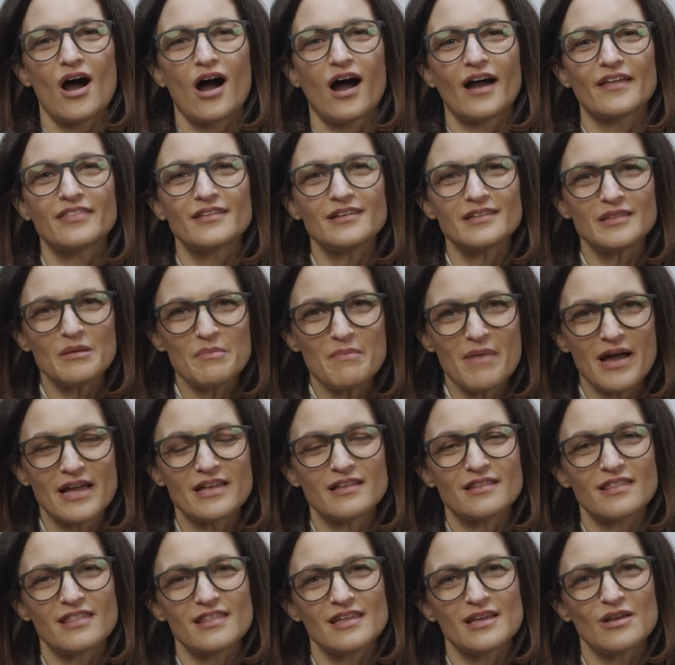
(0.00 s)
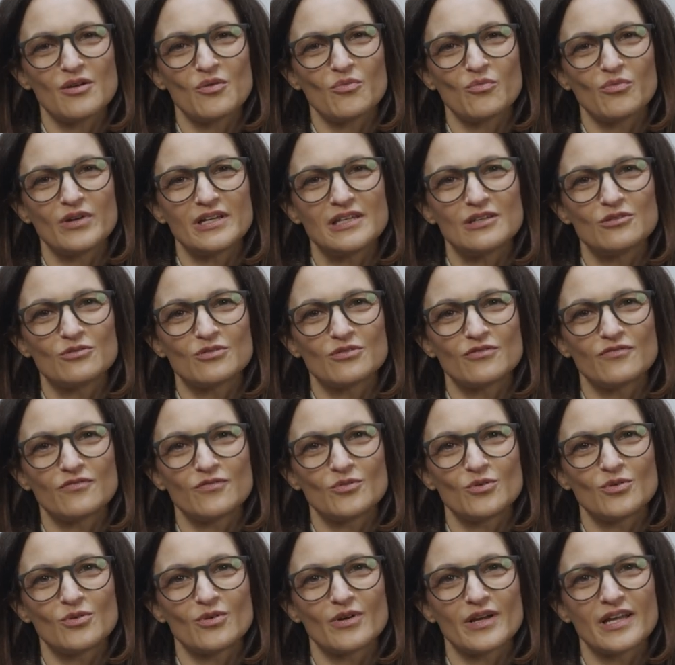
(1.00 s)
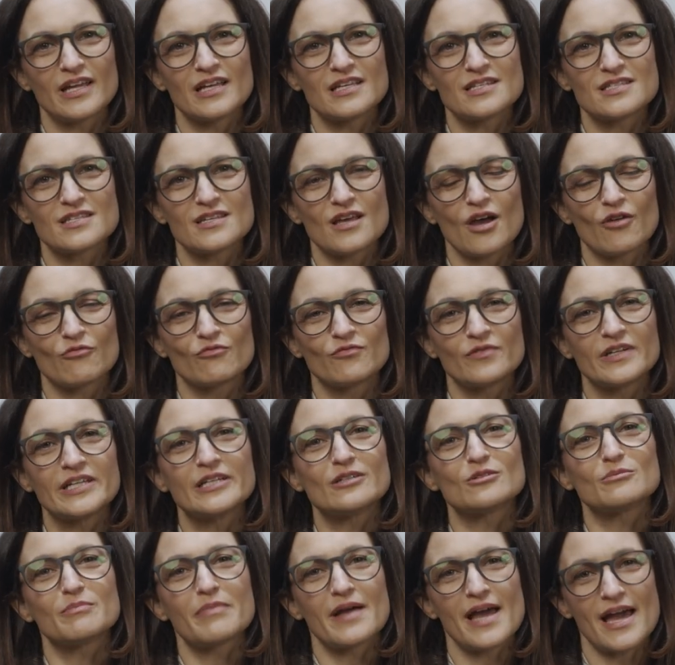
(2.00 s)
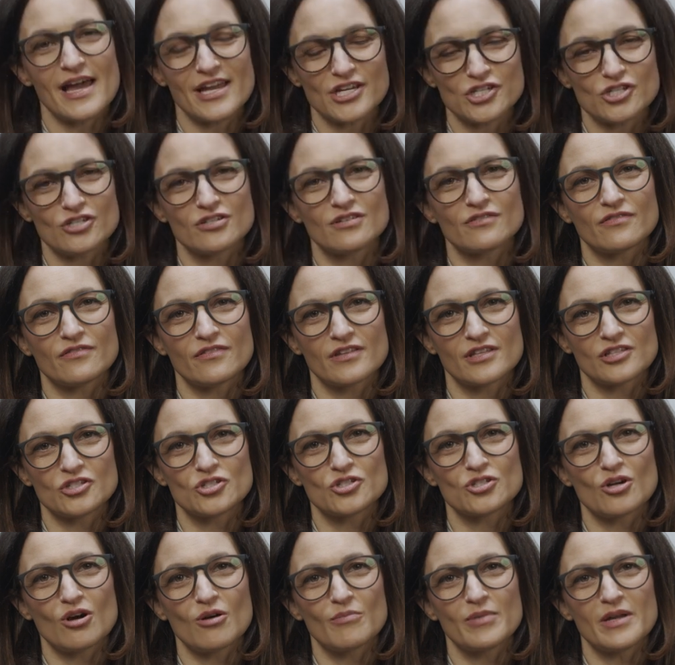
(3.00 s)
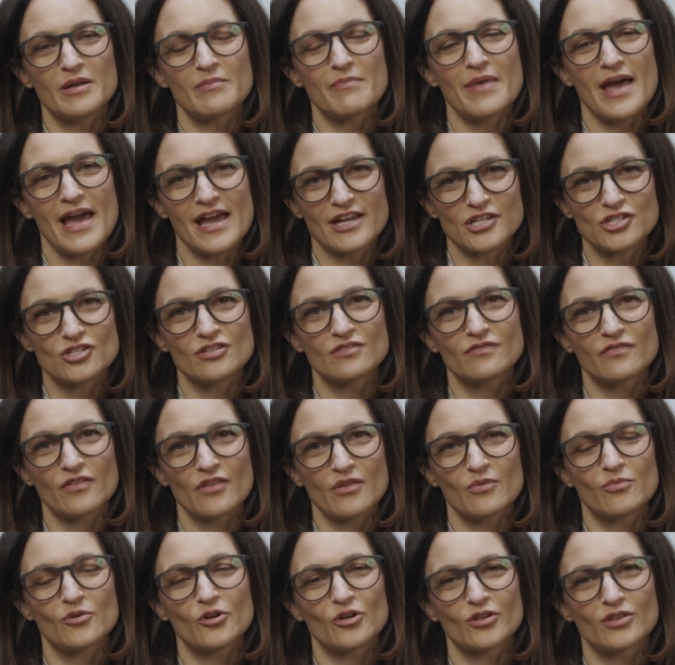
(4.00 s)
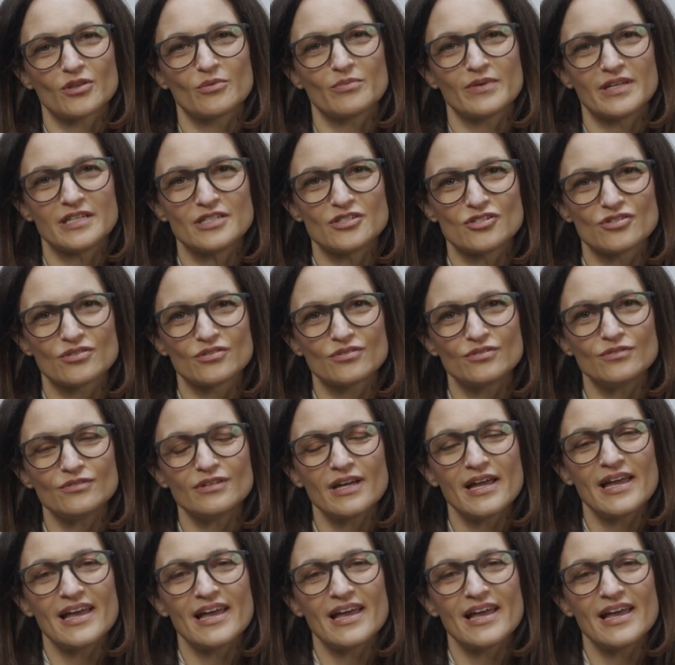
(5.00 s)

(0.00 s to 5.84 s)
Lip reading: I think the main thing we look for is a real passion for the job and a passion for the work that we do,